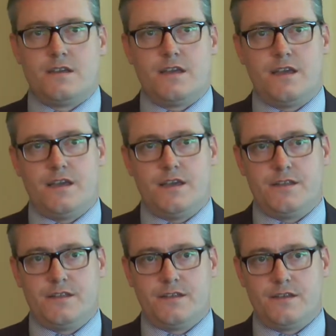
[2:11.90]

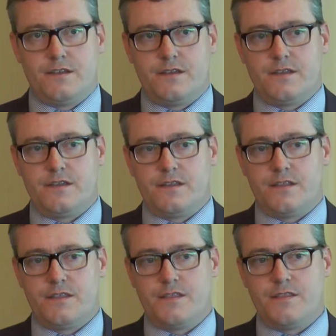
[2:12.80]
And
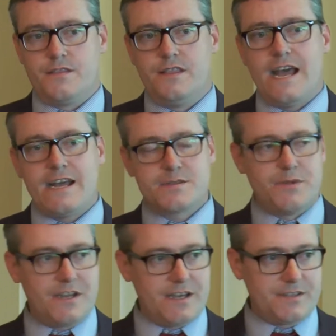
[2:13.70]
last
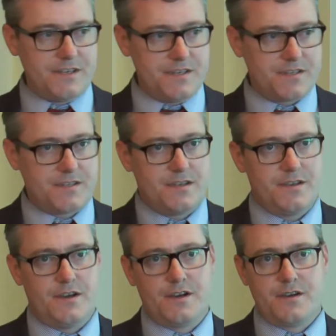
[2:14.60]
but not least
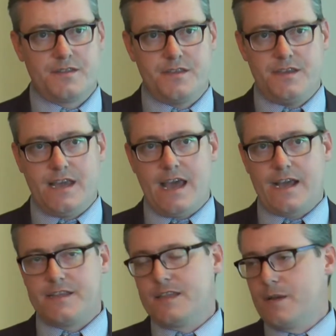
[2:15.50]
are the
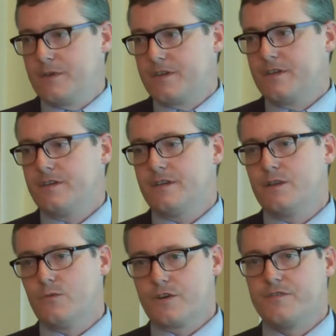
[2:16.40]
academic
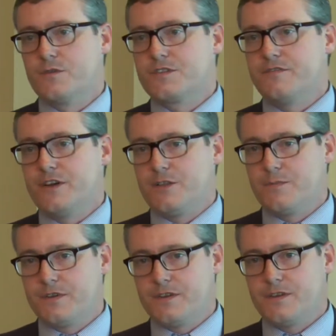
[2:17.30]
and workforce
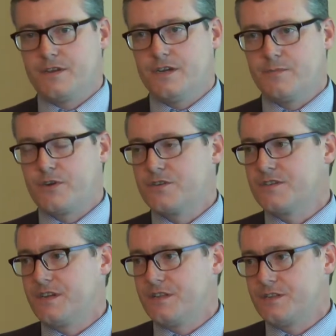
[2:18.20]
development
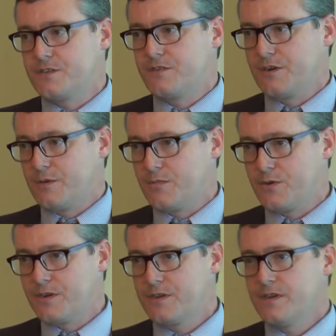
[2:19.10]
personnel that serve on our
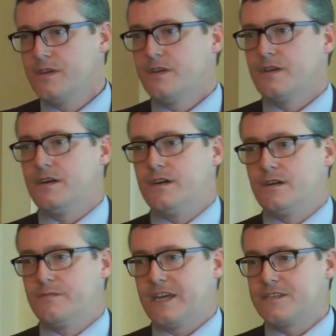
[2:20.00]
board.
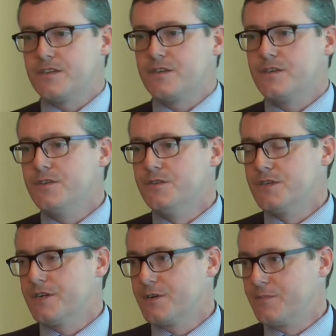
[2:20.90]
That's a huge
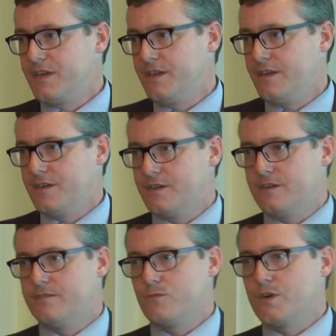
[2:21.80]
underpinning
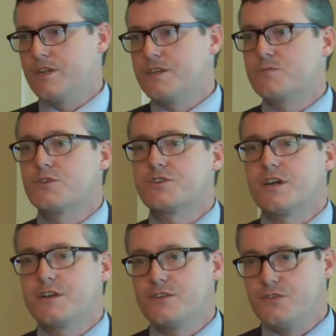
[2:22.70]
of what it is we're
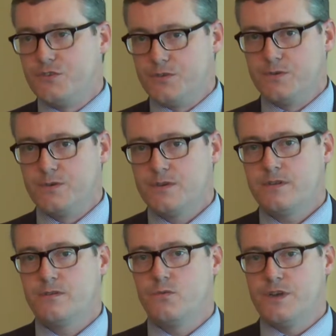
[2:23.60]
trying to do
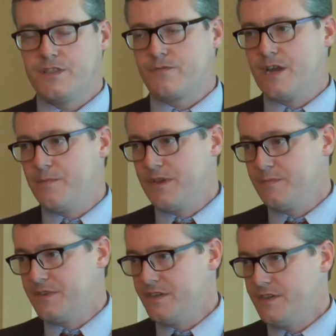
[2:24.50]
with
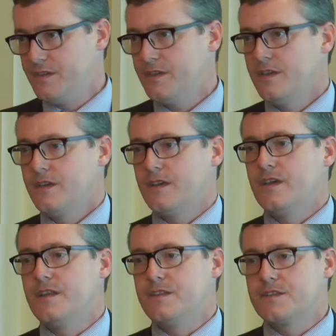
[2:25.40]
RAMPMD
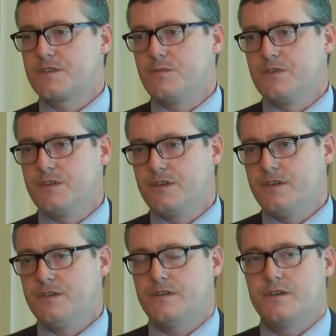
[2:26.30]
and in this community